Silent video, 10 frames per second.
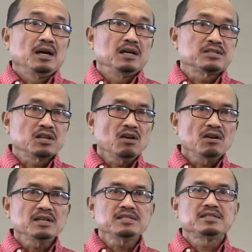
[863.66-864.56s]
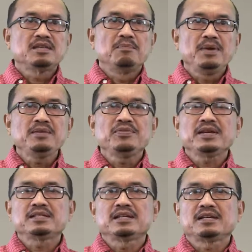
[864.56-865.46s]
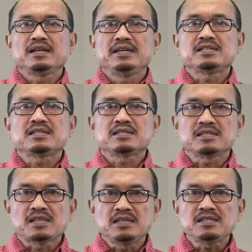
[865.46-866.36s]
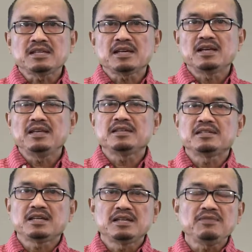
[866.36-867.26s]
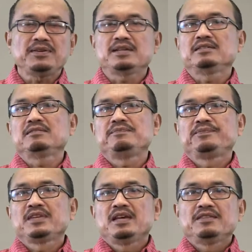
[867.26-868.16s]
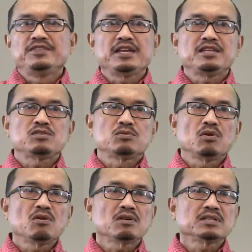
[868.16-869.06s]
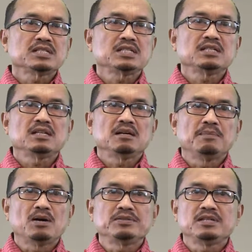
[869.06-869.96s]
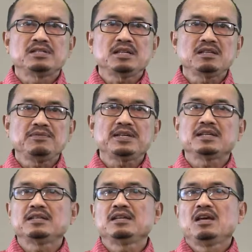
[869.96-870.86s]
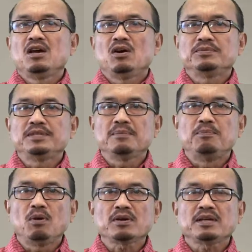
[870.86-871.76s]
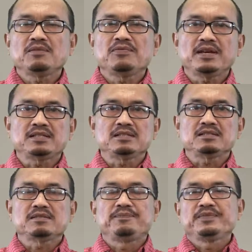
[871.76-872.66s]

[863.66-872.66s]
As long as the main factor is statistically significant, there is no concern about the significance of the blocking factors.